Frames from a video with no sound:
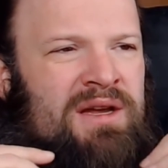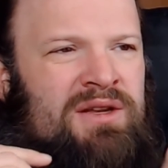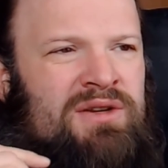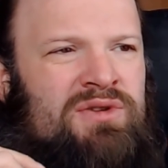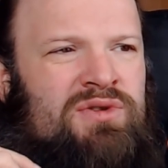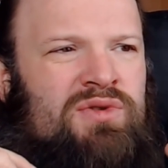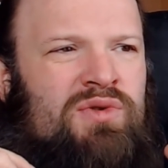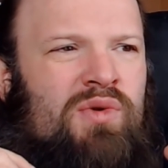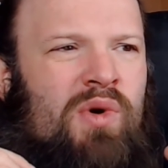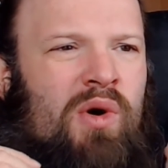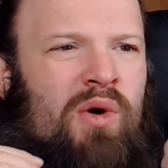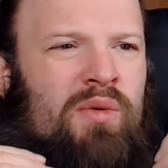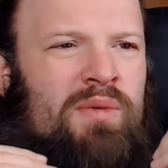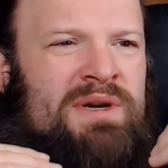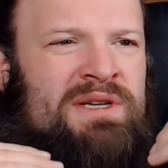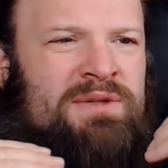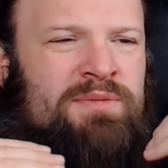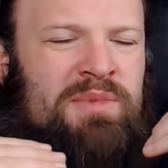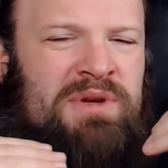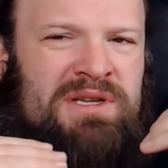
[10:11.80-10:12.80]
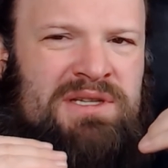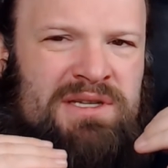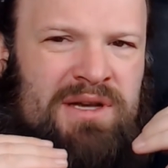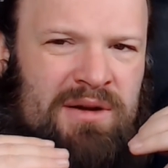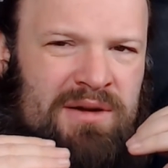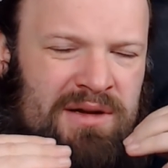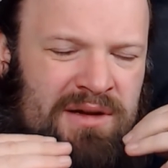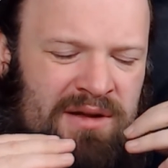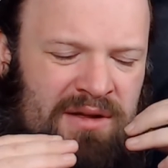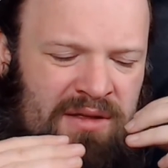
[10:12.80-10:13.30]
to always be
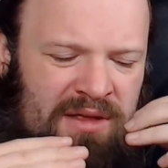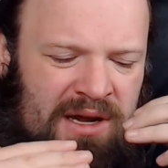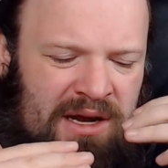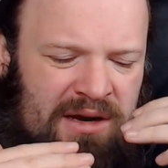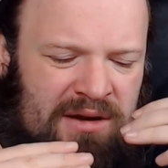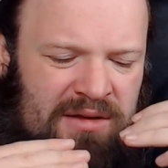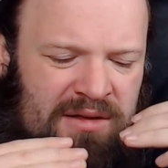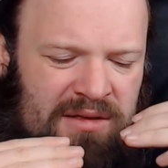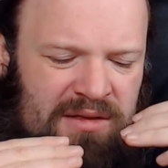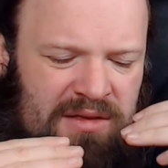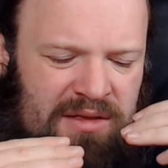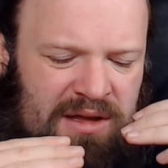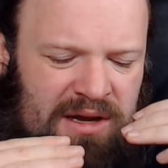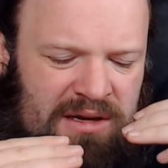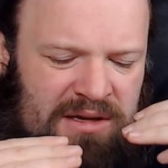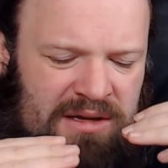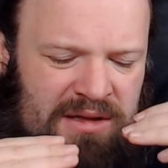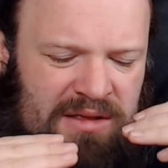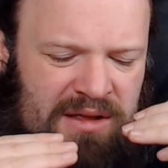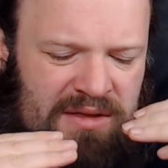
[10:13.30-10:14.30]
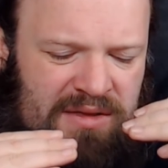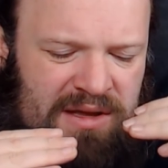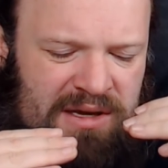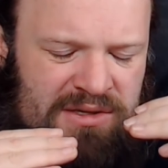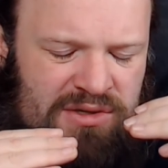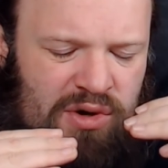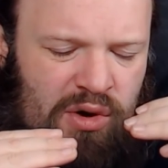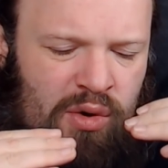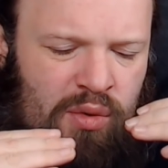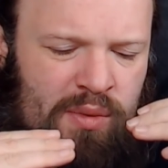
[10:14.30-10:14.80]
so, that
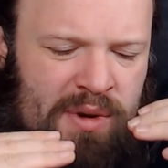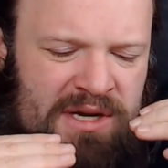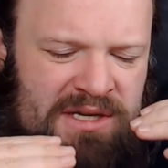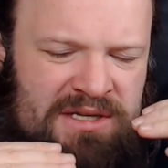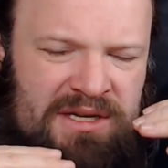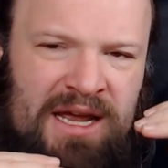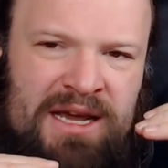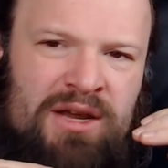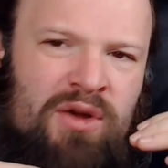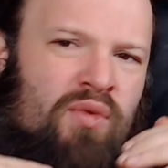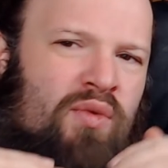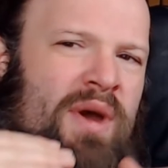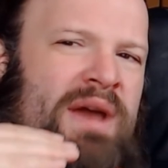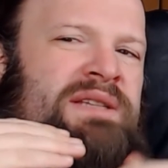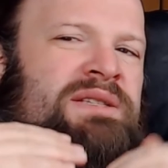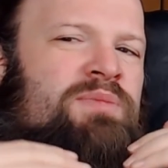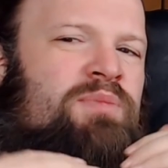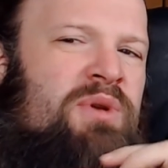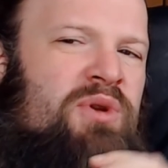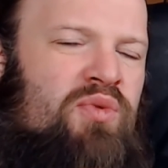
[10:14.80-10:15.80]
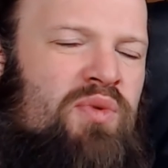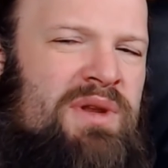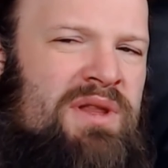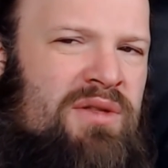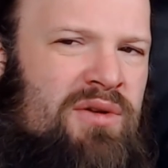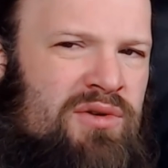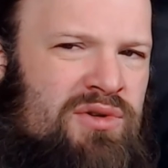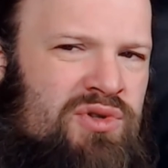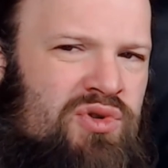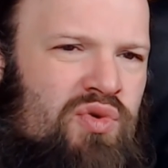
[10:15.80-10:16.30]
there's always like a race between
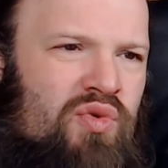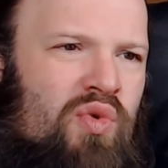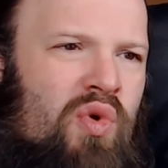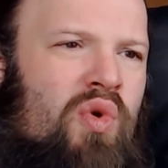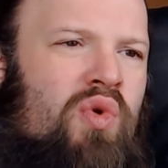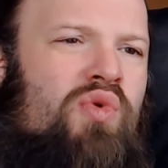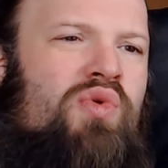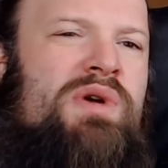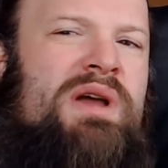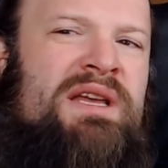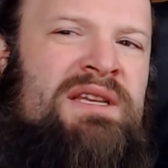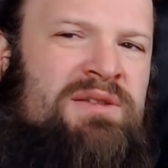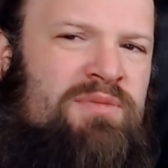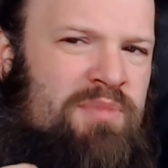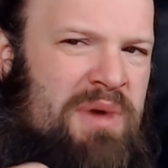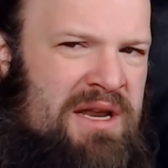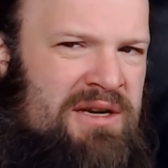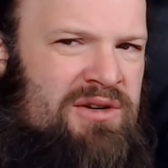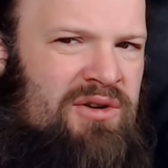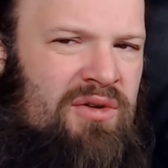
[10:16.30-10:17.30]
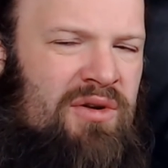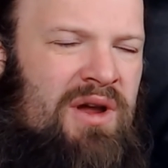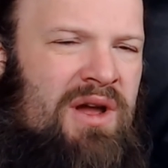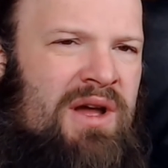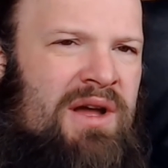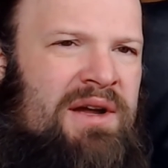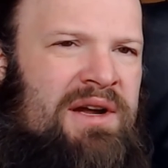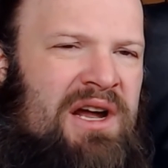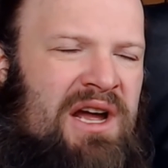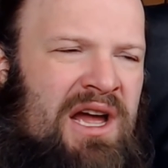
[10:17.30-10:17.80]
those two, who is better.
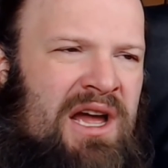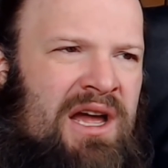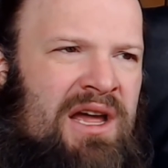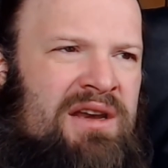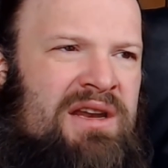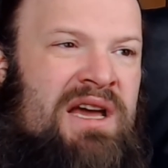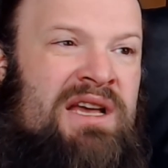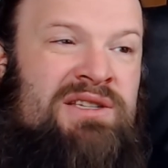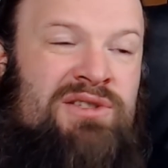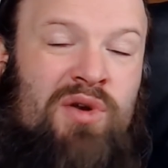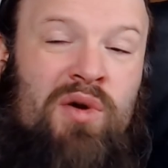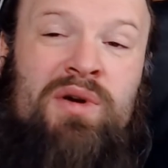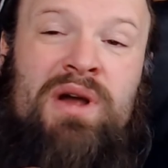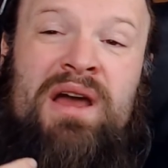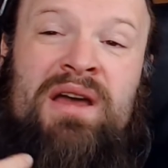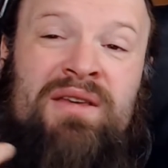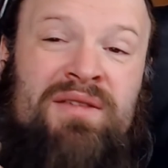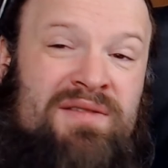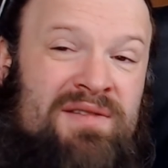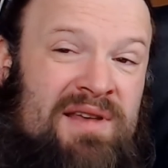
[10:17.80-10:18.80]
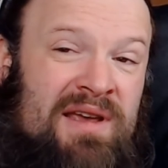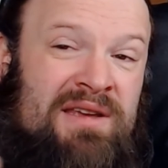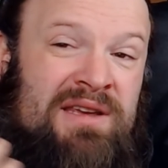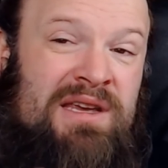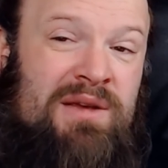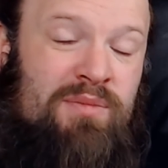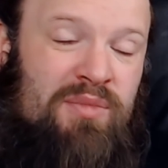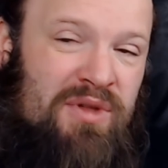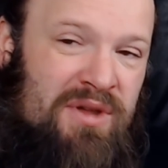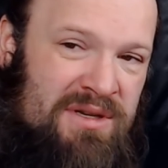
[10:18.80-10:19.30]
And as long as they
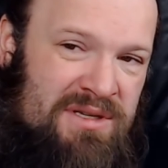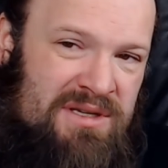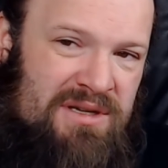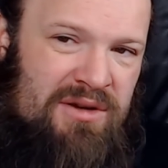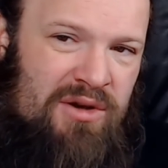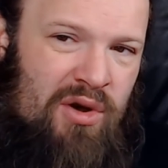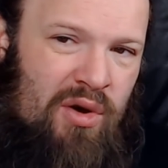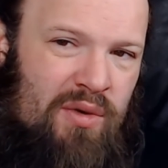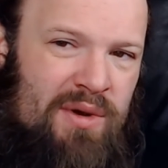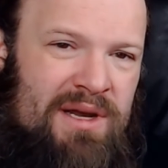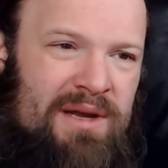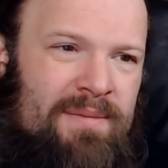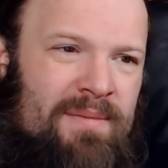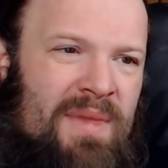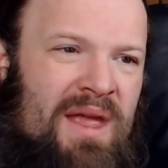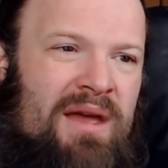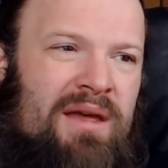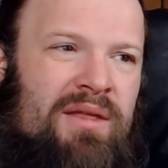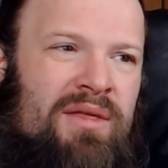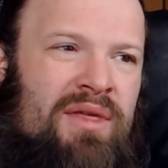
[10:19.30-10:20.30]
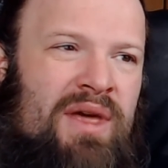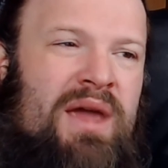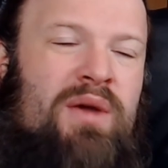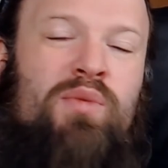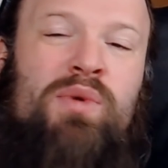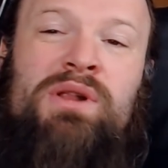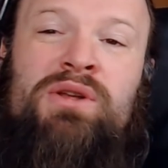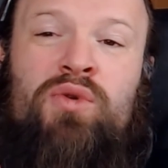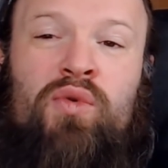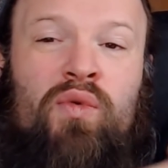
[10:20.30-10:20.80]
keep this going, they
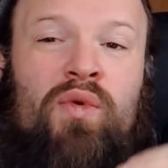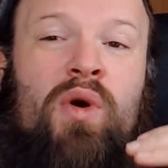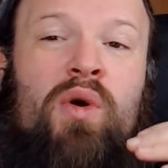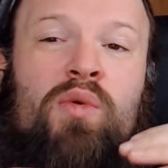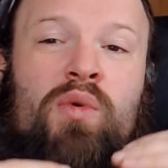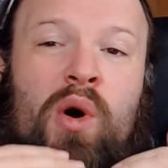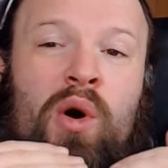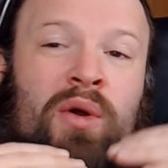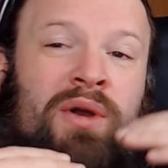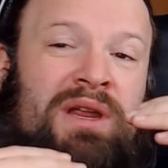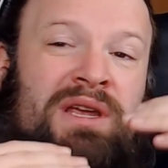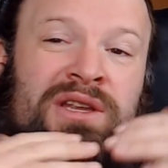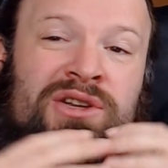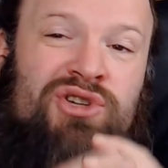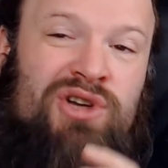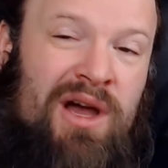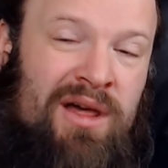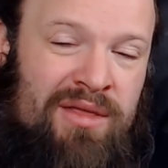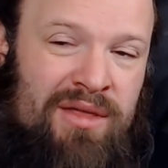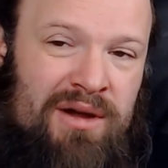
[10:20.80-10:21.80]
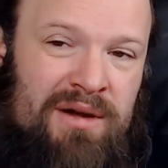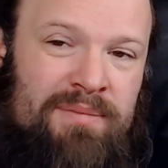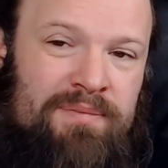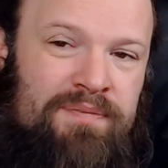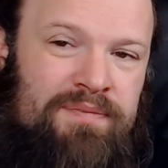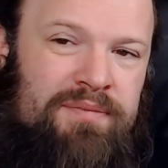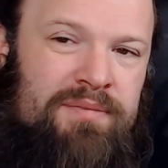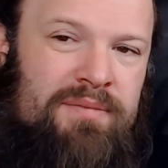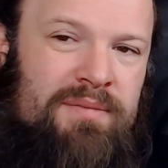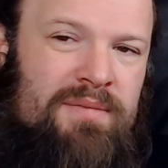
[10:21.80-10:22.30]
will grow on each other.
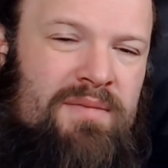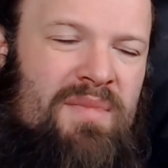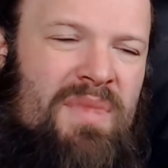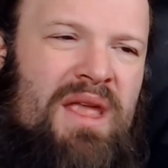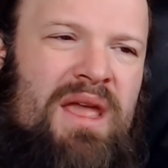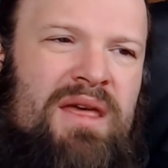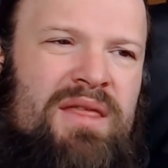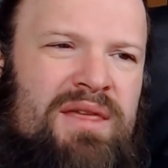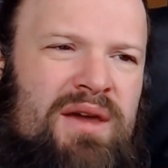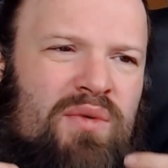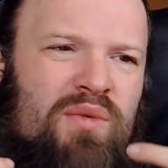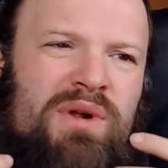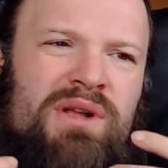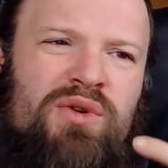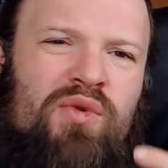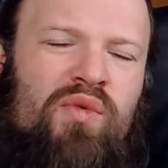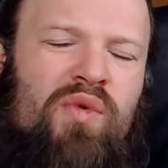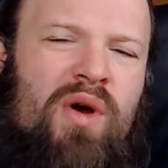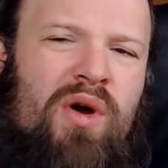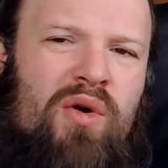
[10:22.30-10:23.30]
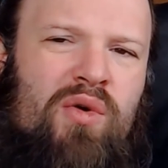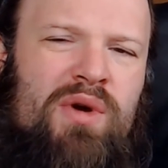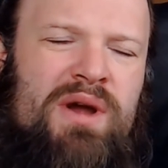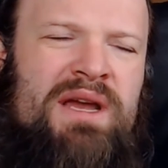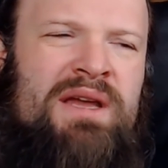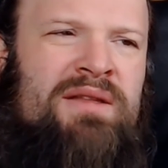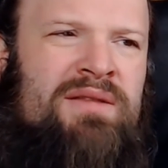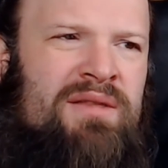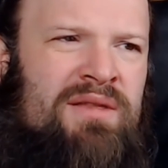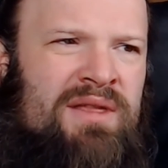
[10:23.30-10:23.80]
They will grow
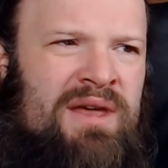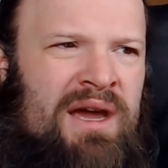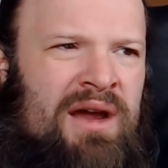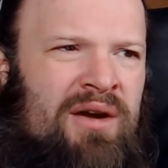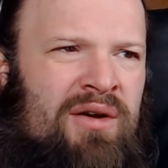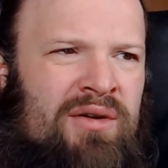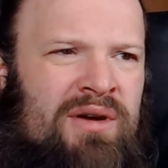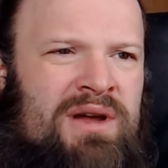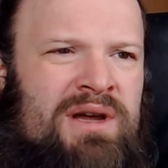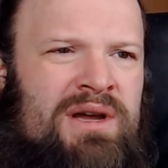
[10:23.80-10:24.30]
in their